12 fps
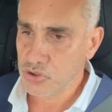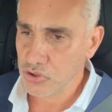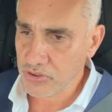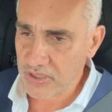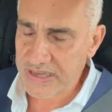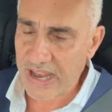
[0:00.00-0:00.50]

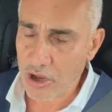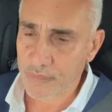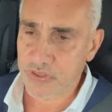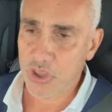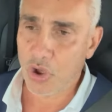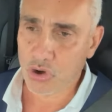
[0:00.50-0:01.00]
to the day
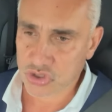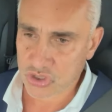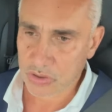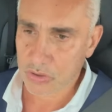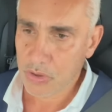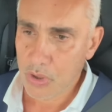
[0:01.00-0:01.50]
of the
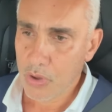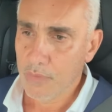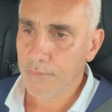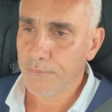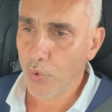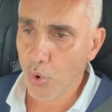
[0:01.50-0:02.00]
auction.
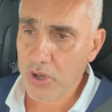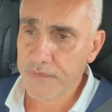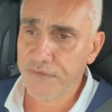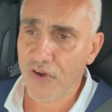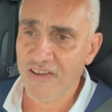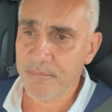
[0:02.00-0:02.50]

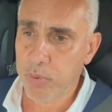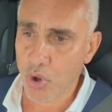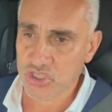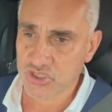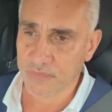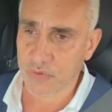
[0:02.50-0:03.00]
45
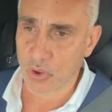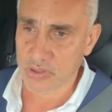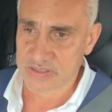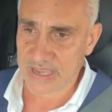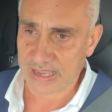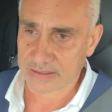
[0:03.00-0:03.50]
points of
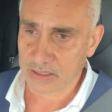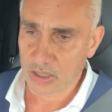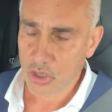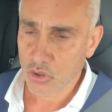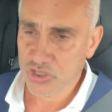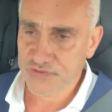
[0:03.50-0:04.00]
contact.
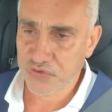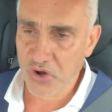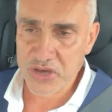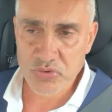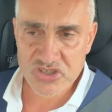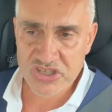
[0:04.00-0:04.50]
Because
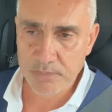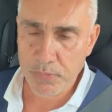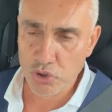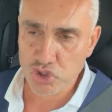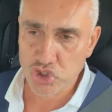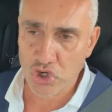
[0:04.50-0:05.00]
frequency
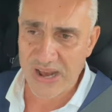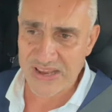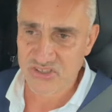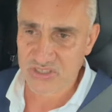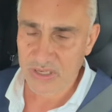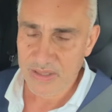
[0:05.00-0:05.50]
builds
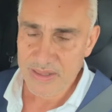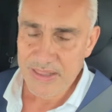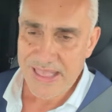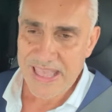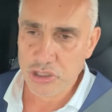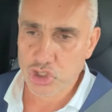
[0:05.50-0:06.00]
trust.
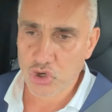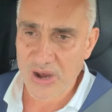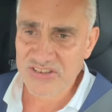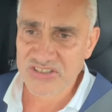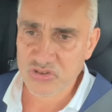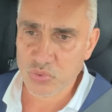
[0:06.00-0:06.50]
And
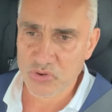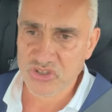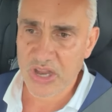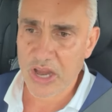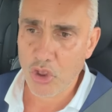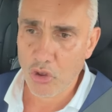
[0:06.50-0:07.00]
trust is
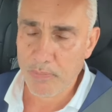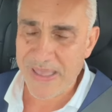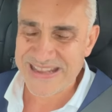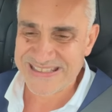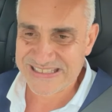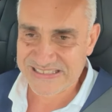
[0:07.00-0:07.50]
what's going to help
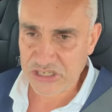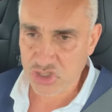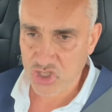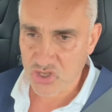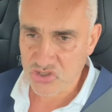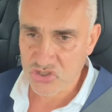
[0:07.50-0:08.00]
make
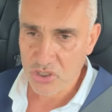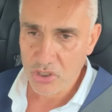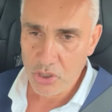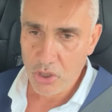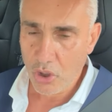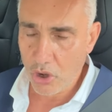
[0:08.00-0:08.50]
decisions
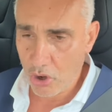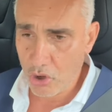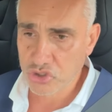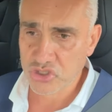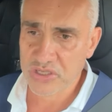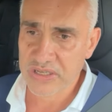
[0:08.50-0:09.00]
on
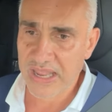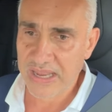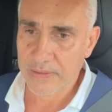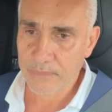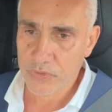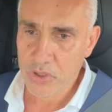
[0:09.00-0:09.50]
auction
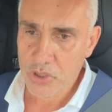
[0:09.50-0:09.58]
day.